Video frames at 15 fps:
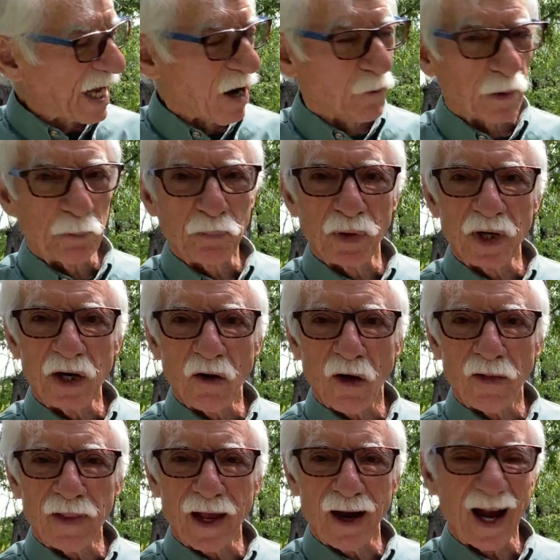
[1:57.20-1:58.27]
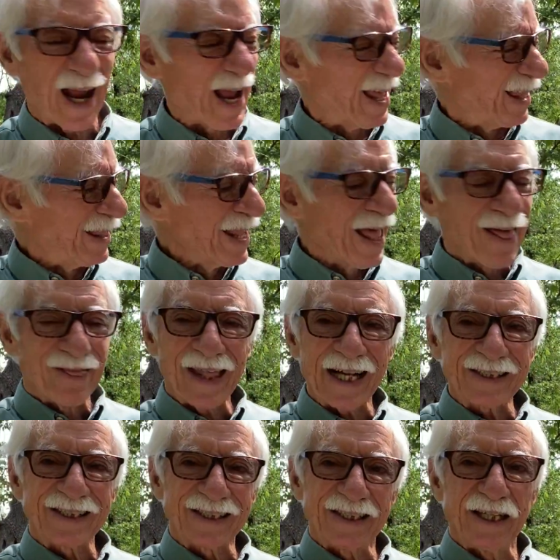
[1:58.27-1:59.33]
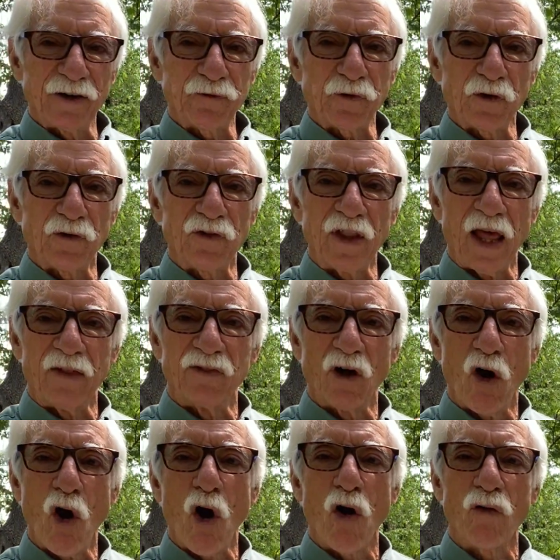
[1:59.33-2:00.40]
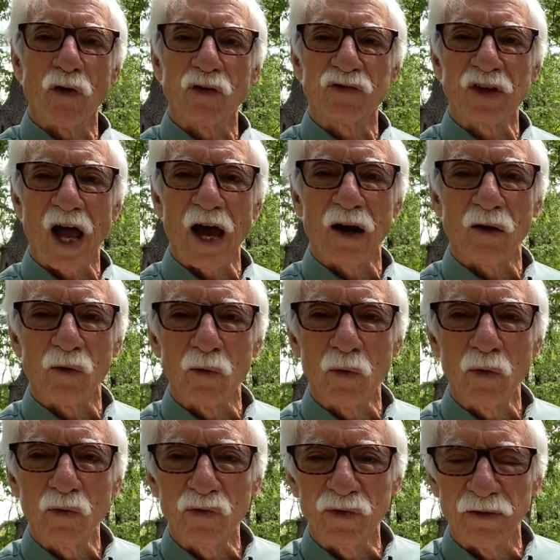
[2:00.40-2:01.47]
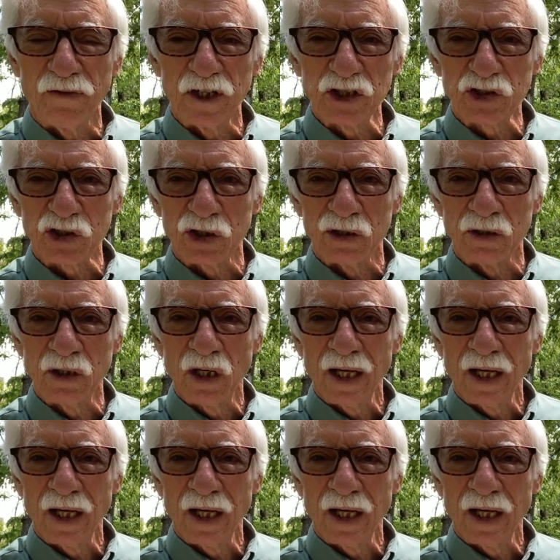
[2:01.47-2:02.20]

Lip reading: how we put it on there. And that's different than the horizontal division